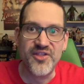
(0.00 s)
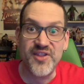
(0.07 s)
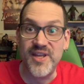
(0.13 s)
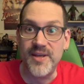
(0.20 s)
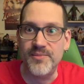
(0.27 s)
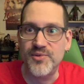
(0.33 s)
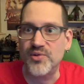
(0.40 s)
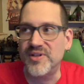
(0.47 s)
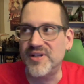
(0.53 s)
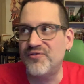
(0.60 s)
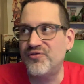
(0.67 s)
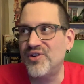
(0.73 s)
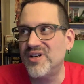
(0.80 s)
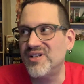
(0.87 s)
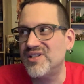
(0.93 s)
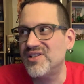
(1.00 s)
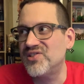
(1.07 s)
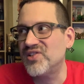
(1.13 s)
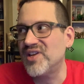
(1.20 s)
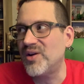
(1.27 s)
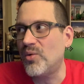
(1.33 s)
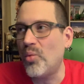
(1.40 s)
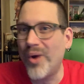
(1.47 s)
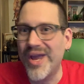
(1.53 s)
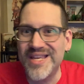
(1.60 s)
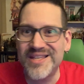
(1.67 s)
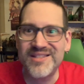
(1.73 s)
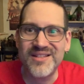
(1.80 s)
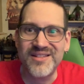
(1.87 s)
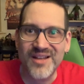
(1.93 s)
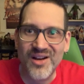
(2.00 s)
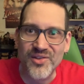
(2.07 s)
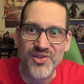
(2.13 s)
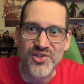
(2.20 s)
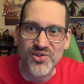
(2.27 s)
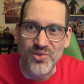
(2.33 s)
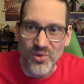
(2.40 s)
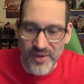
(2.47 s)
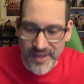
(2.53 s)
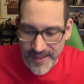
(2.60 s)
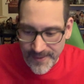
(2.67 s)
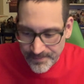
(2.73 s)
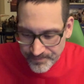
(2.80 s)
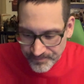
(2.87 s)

themes or different just like ways to tell the story.